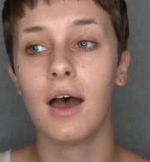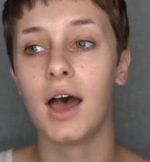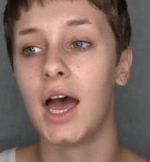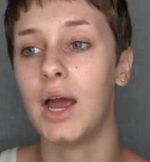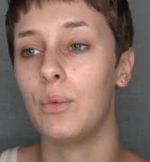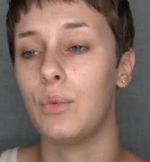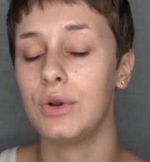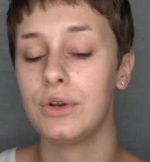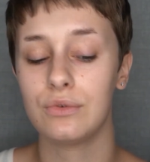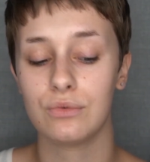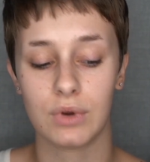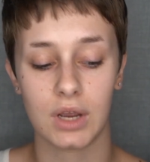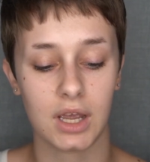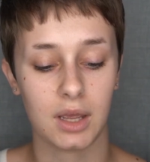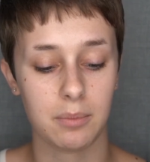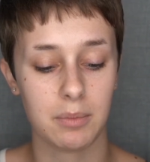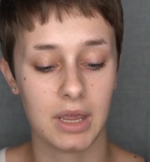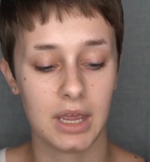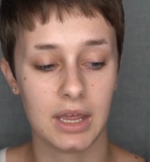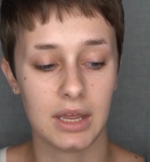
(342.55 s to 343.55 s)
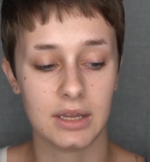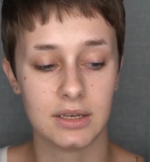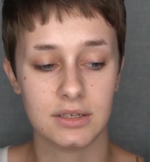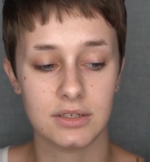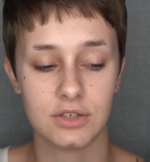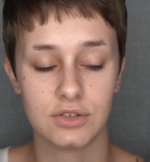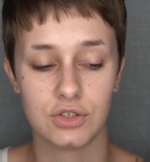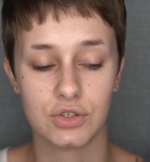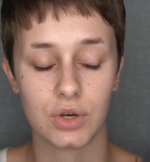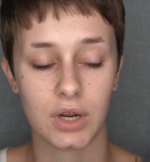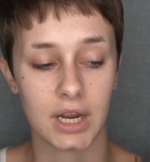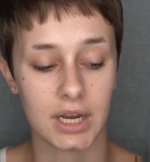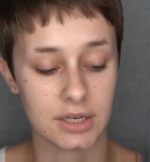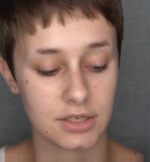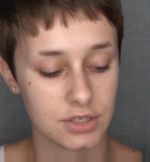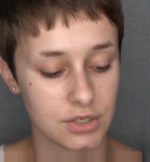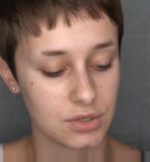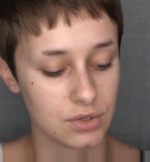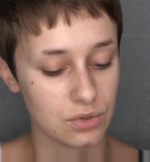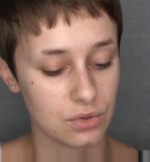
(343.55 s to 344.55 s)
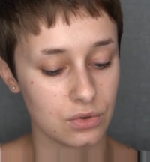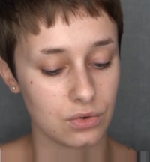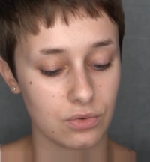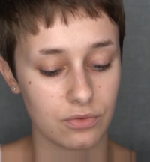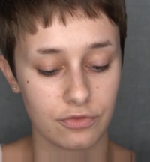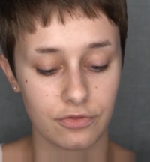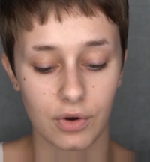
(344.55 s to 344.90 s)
I wouldn't recommend trying to